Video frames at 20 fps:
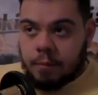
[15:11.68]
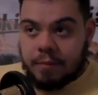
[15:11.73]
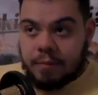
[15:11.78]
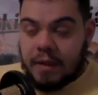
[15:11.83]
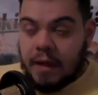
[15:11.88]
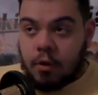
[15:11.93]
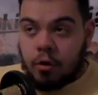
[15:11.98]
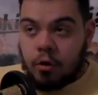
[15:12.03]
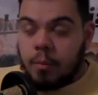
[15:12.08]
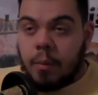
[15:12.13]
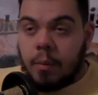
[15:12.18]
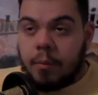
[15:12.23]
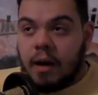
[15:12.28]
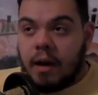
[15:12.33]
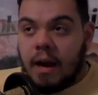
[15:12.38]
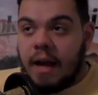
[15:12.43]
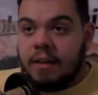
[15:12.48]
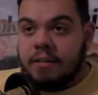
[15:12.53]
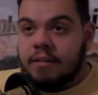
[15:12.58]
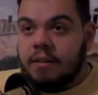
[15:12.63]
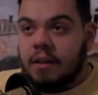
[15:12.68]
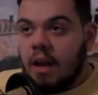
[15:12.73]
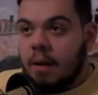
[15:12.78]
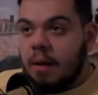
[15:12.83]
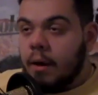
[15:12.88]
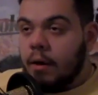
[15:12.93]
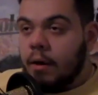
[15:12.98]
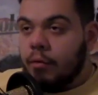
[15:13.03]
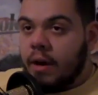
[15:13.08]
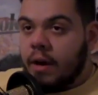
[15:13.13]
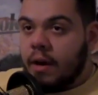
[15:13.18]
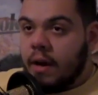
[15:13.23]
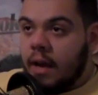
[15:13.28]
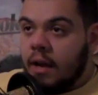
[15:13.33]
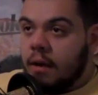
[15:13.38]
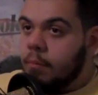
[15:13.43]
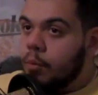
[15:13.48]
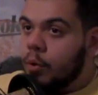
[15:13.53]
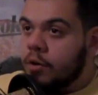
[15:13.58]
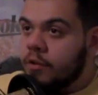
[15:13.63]
I don't remember the last time I read
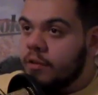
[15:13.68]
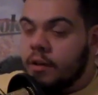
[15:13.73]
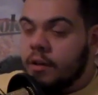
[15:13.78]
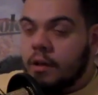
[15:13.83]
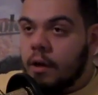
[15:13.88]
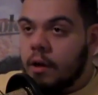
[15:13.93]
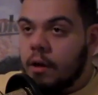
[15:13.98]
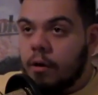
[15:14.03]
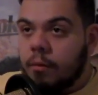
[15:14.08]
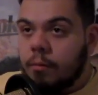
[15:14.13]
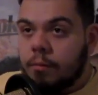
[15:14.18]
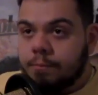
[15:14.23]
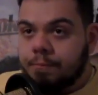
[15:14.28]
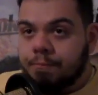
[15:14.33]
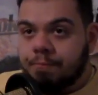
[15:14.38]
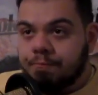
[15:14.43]
8 books in a year.